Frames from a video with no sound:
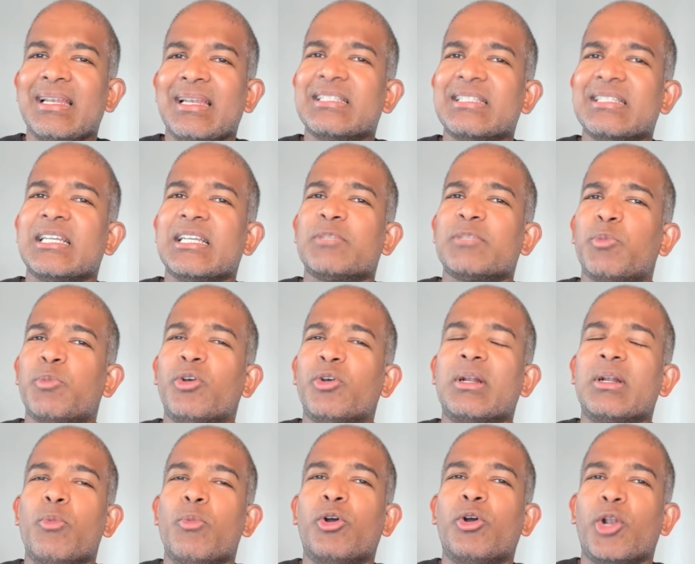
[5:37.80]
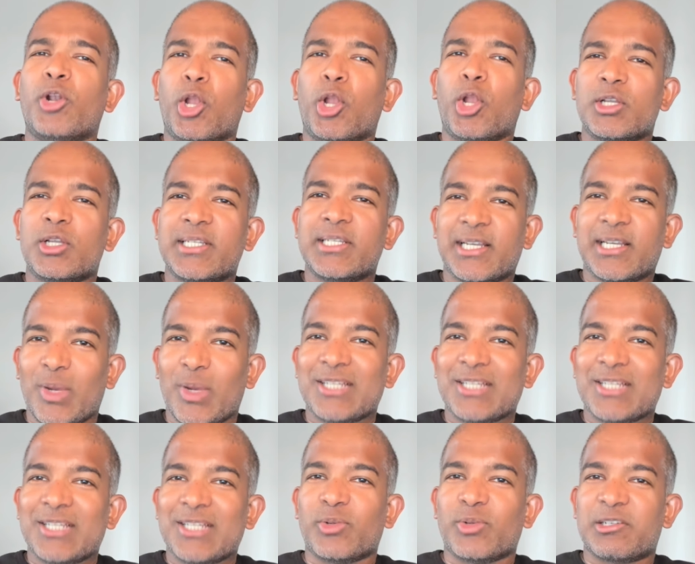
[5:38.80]
let's explore a more logical way
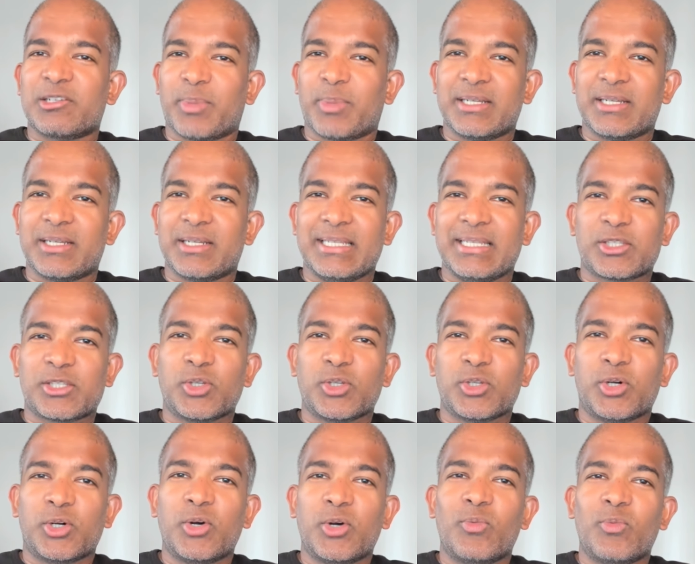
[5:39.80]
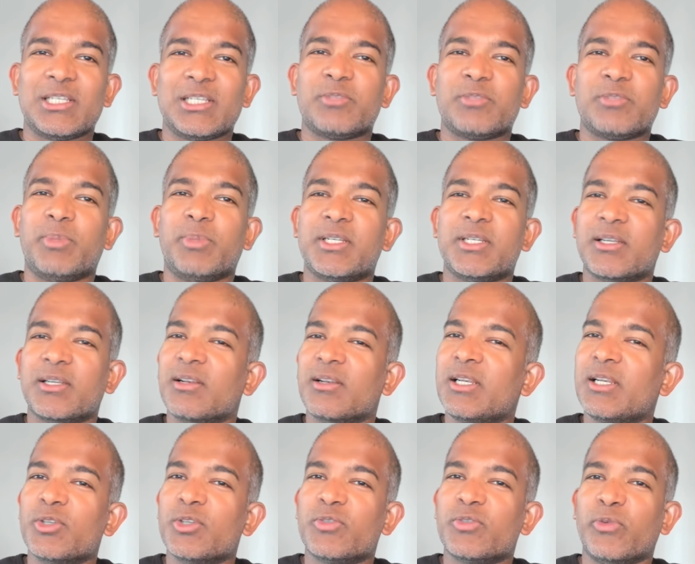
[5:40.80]
to interpret DSO, which is
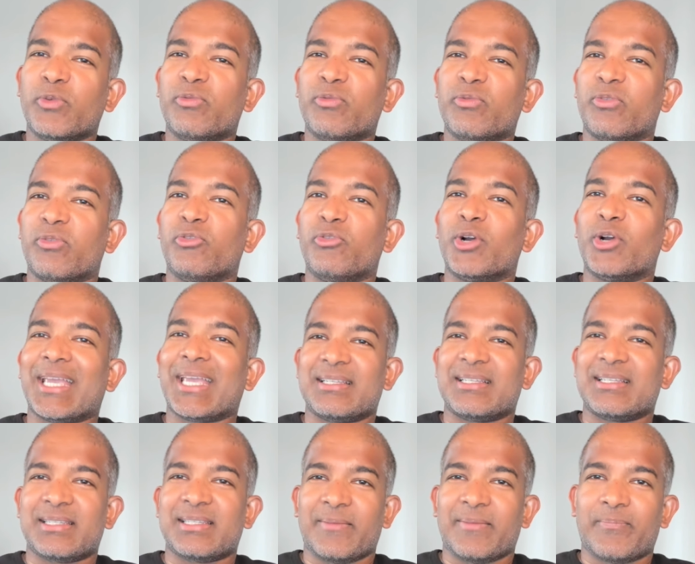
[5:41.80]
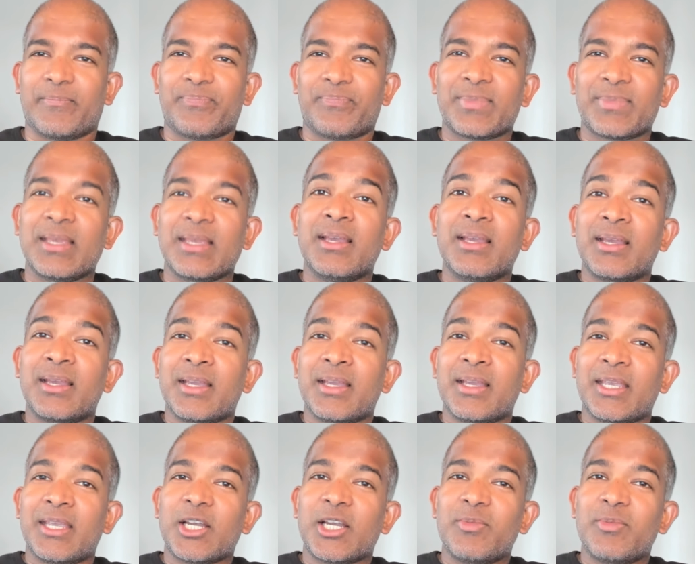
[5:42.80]
particularly useful for forecasting.
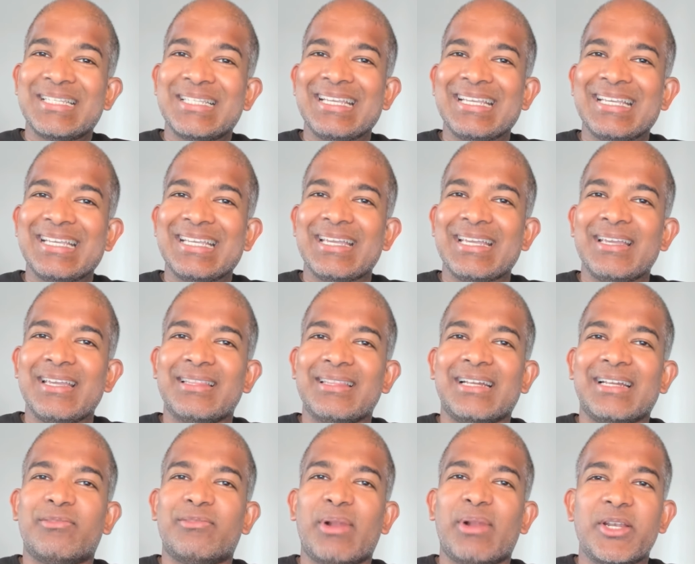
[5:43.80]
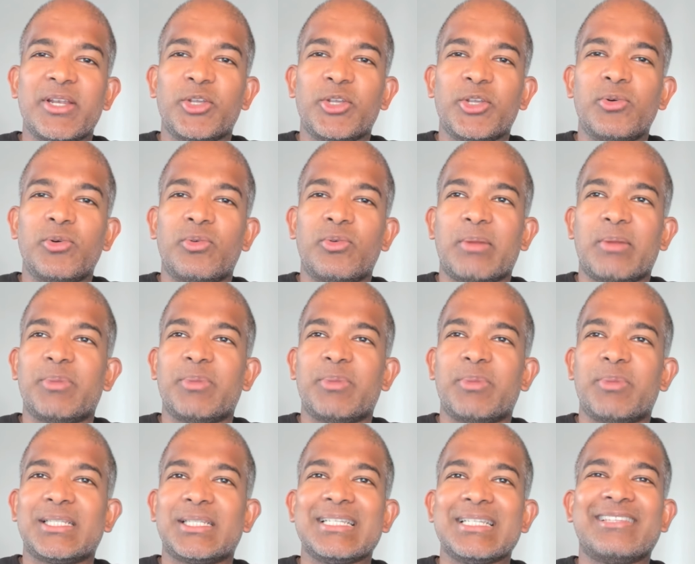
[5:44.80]
Here we see that revenue
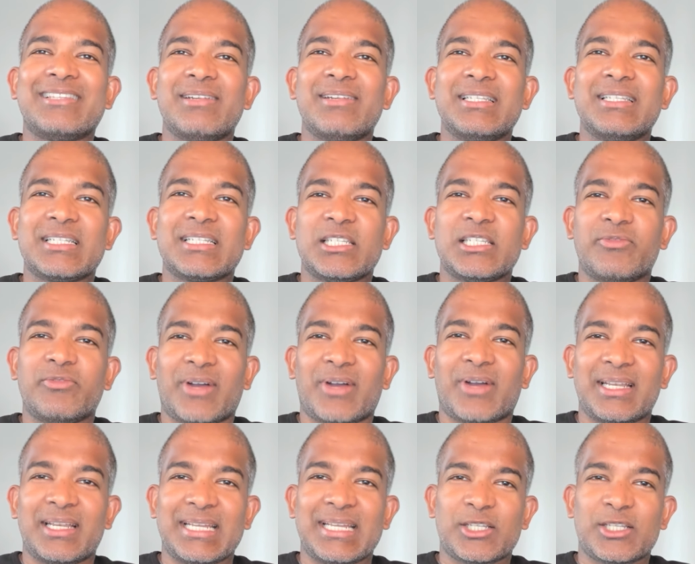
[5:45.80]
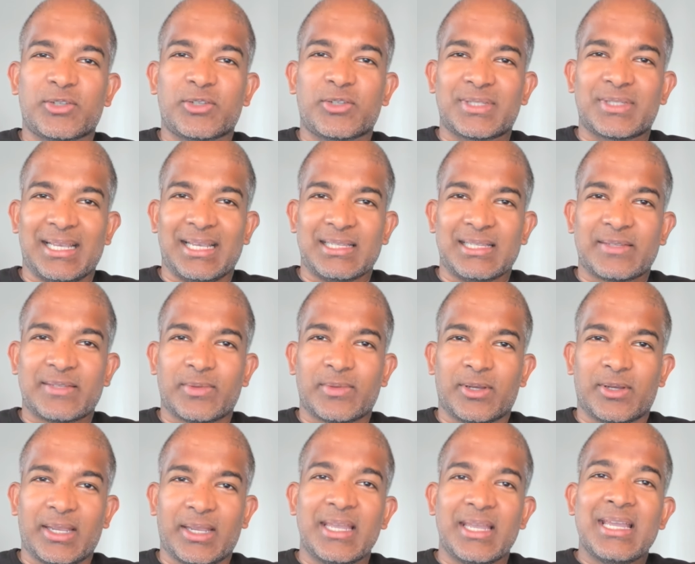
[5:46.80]
represents 365 days of sales.
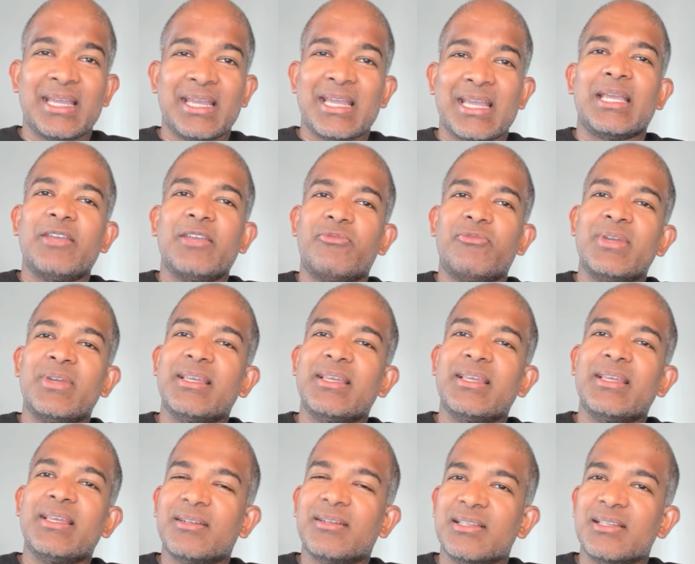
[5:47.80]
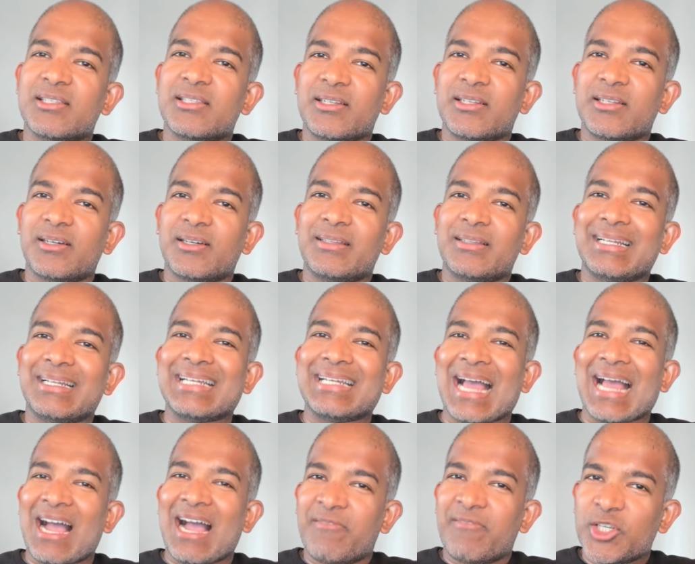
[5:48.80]
Okay. If we then consider that
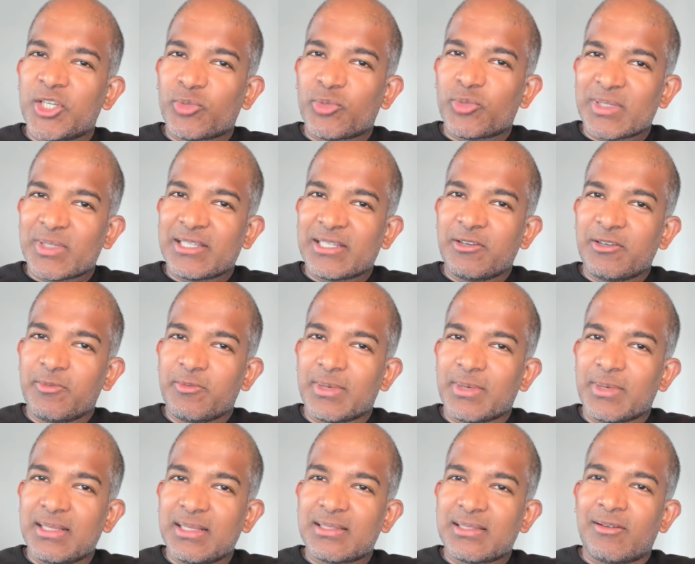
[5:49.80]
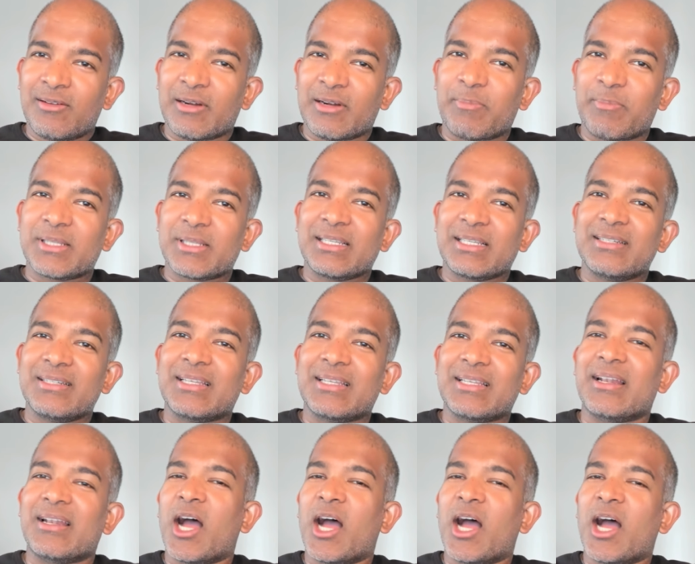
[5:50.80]
average receivables represent
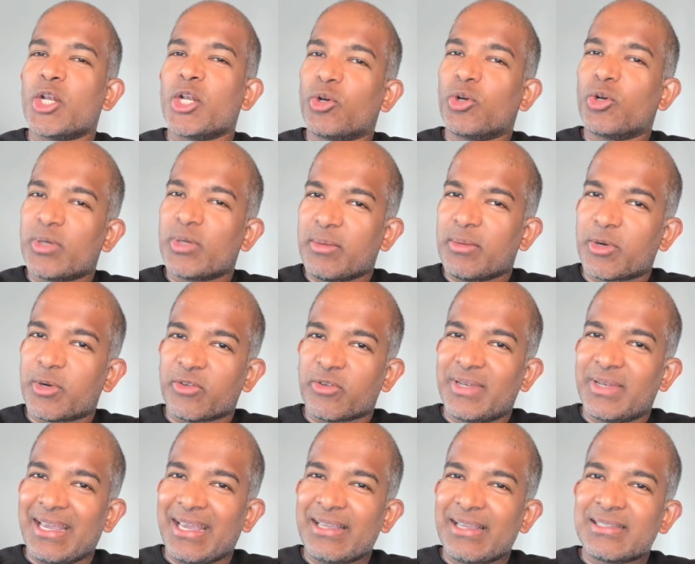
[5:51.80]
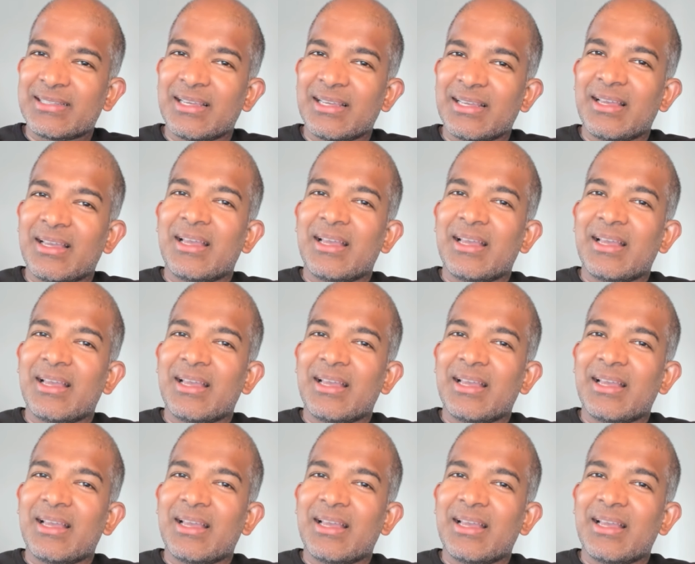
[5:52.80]
an unknown number of days,